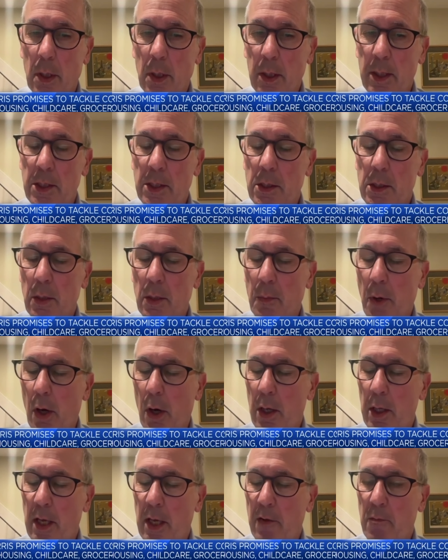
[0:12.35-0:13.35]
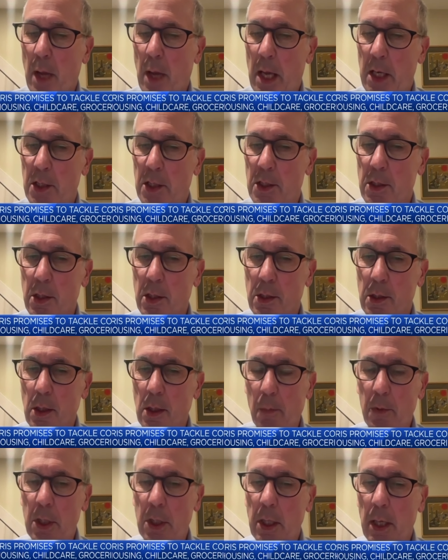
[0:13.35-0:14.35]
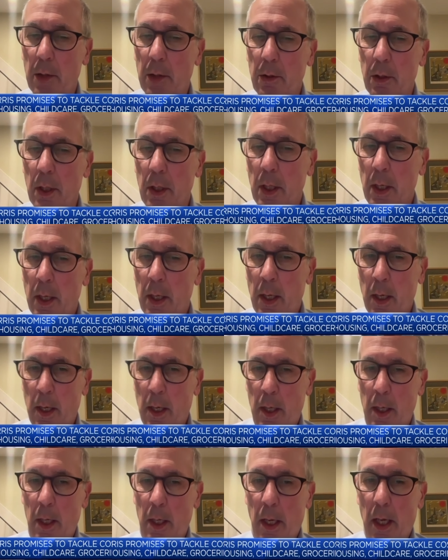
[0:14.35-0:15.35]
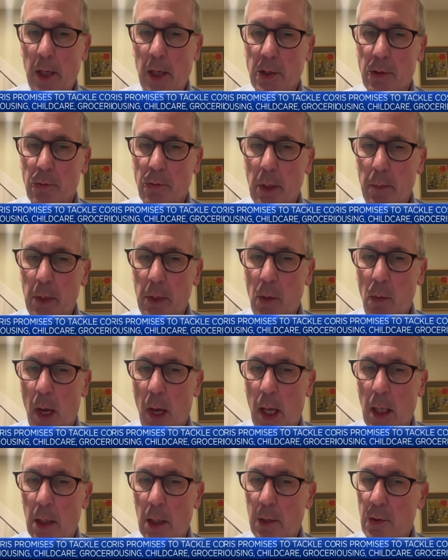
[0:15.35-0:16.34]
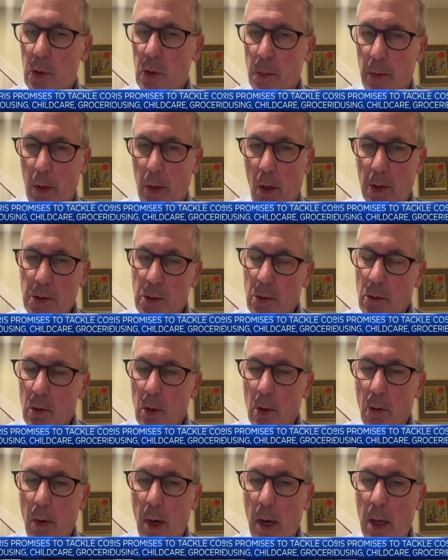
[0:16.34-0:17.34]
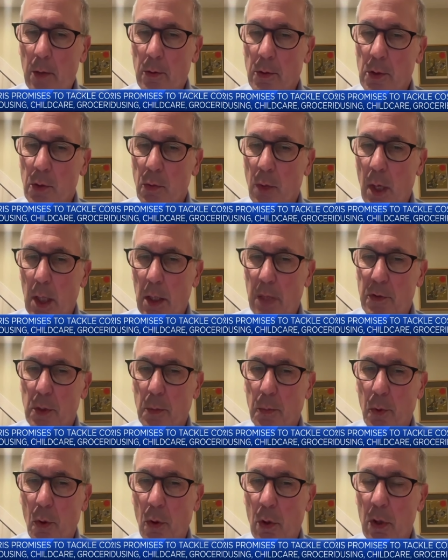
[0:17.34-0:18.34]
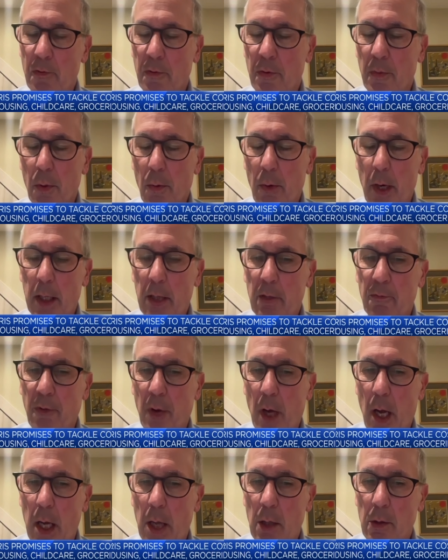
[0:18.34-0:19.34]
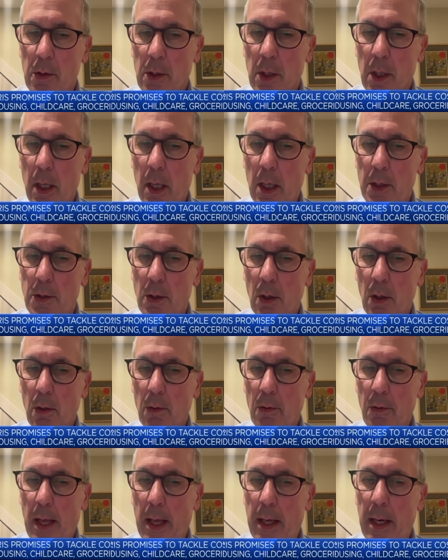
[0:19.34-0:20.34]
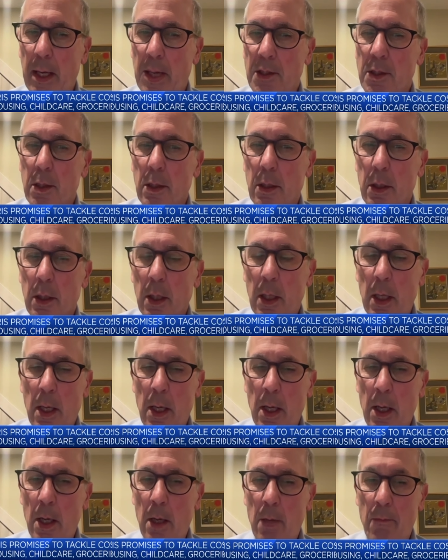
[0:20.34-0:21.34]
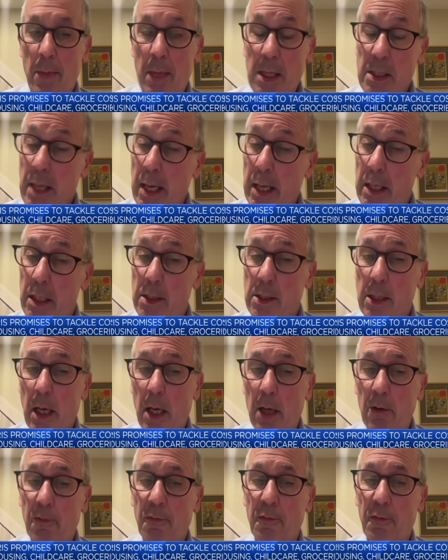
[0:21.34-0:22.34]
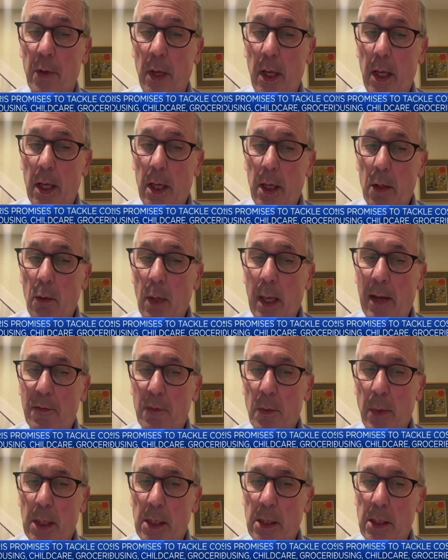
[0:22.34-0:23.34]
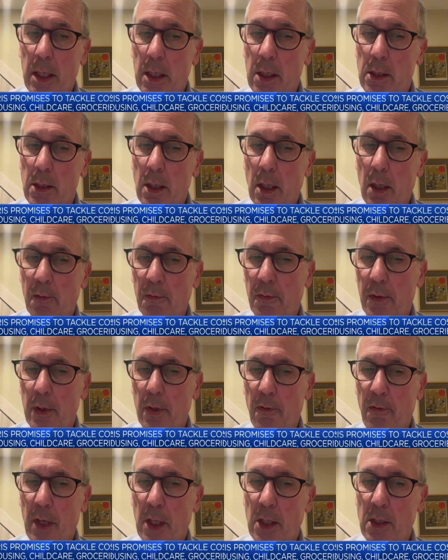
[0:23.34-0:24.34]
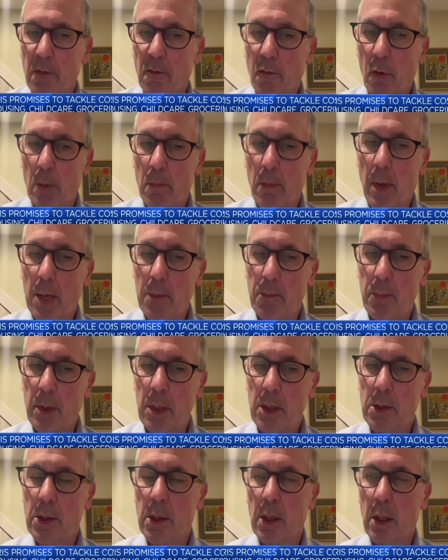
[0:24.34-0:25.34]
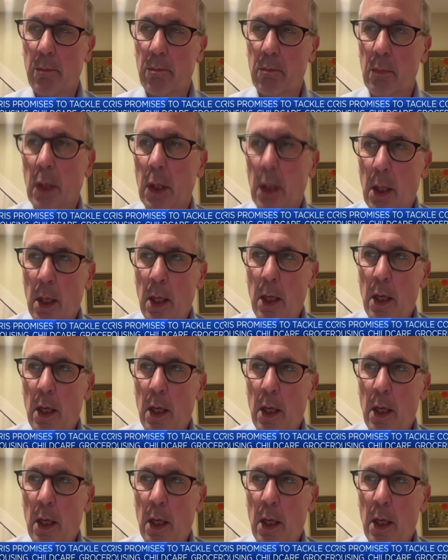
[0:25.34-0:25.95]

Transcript: elites in the party have managed this coming together extremely well, and there's been also a groundswell of support from the rank and file. Uh, so that has to maintain itself, and it will have to maintain itself in the face of what might be some